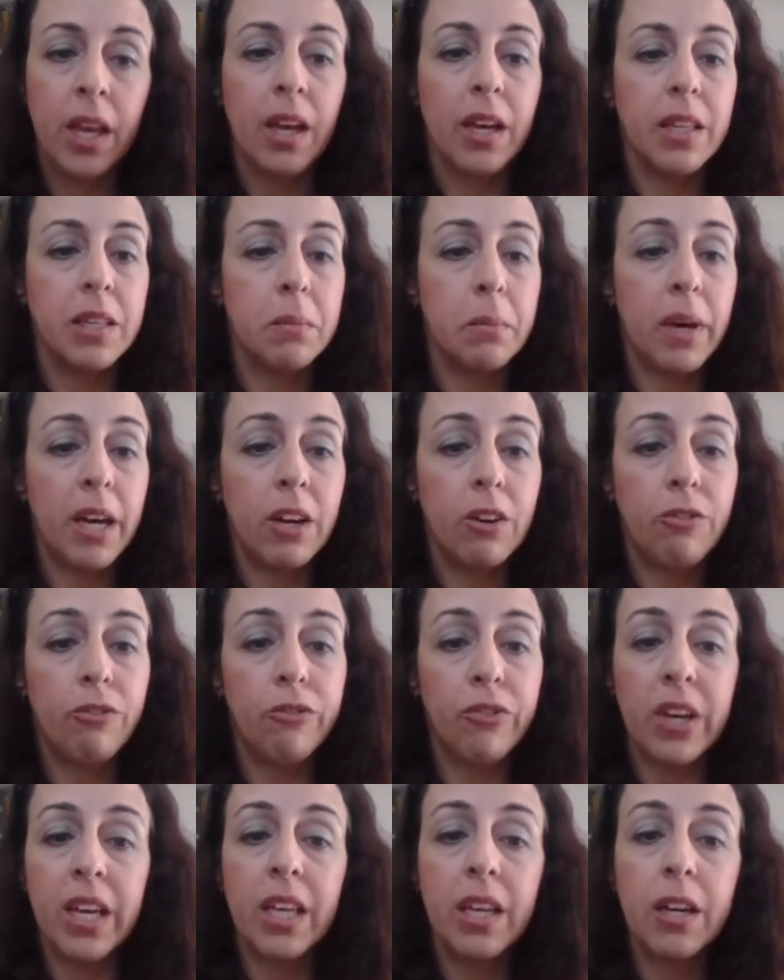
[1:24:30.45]
and the matter
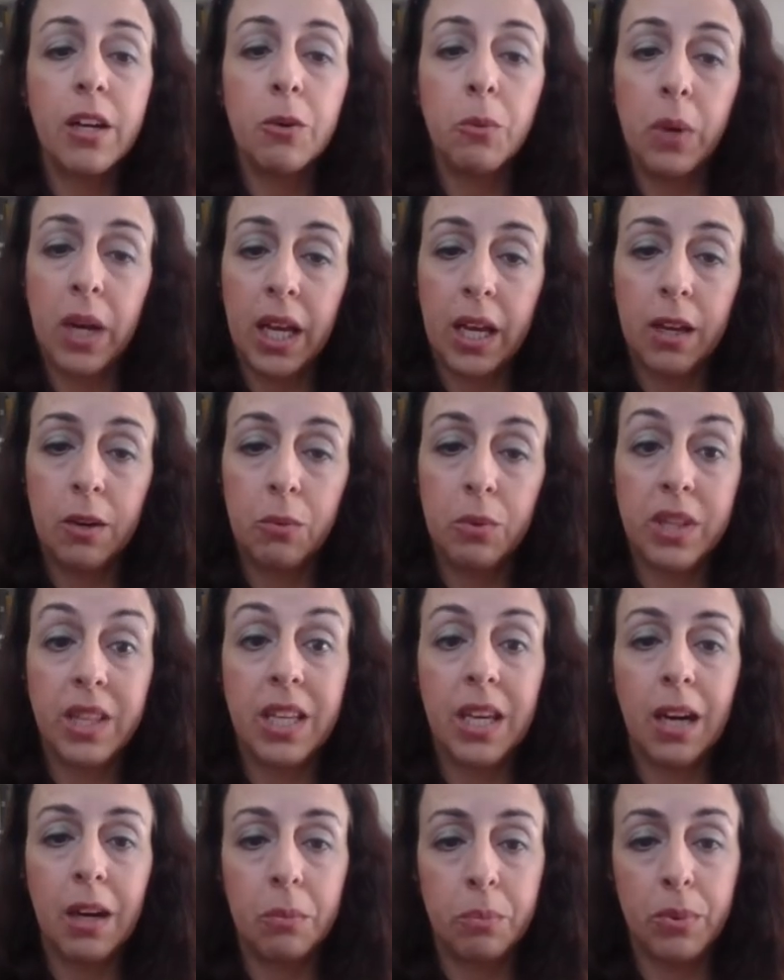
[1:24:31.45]
faded away with
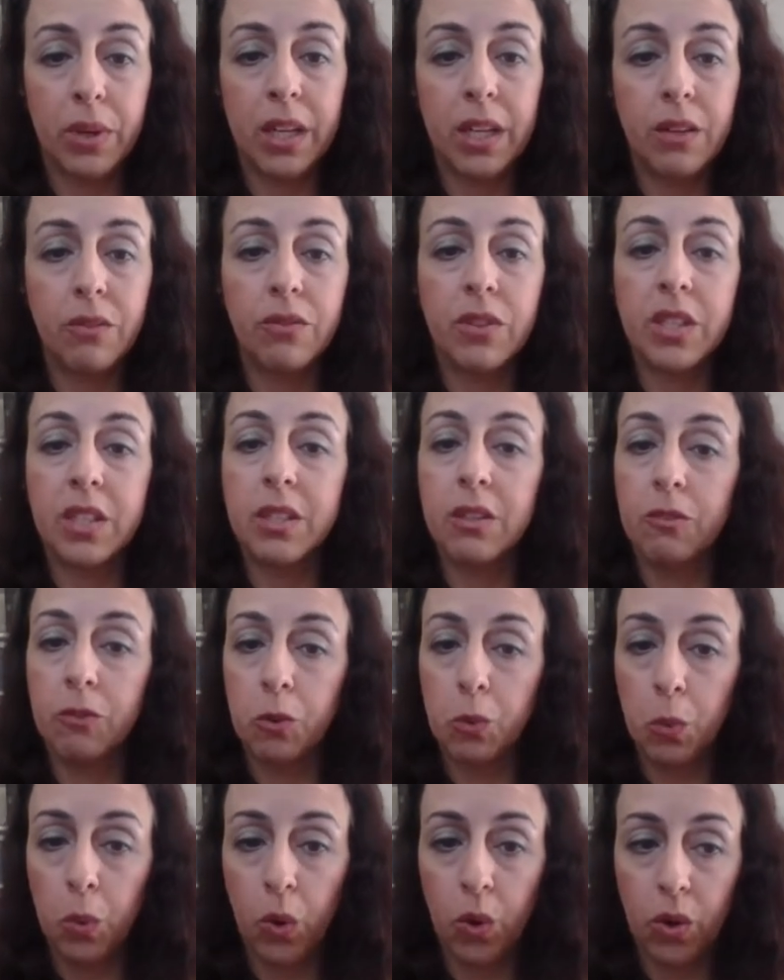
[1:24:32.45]
the outbreak of the
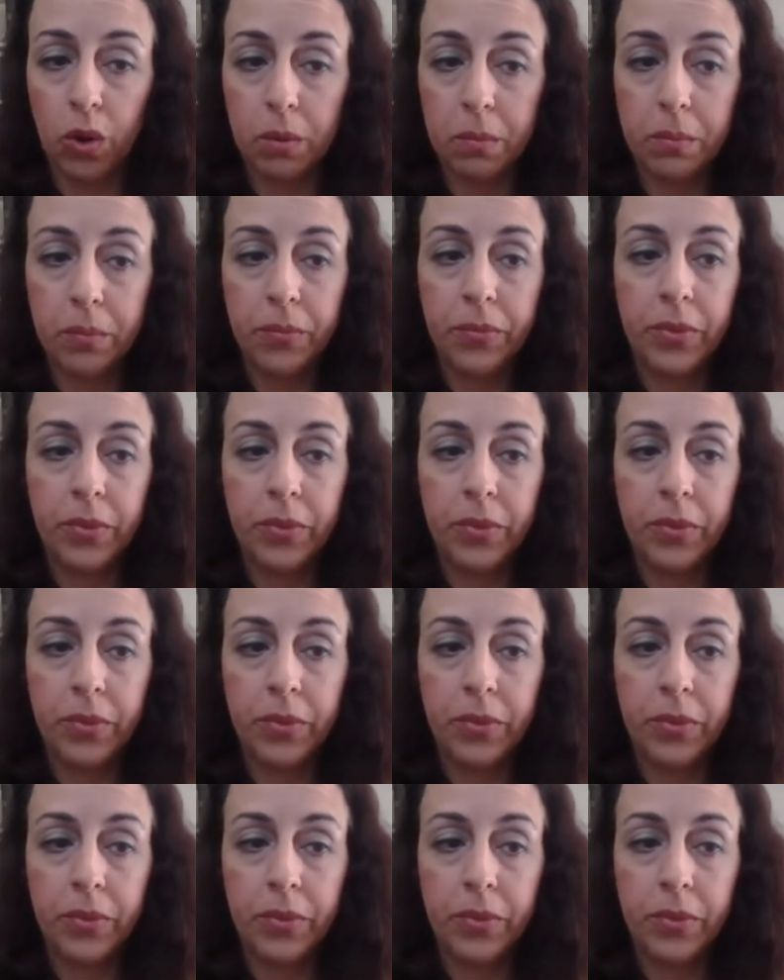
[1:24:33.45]
Civil War.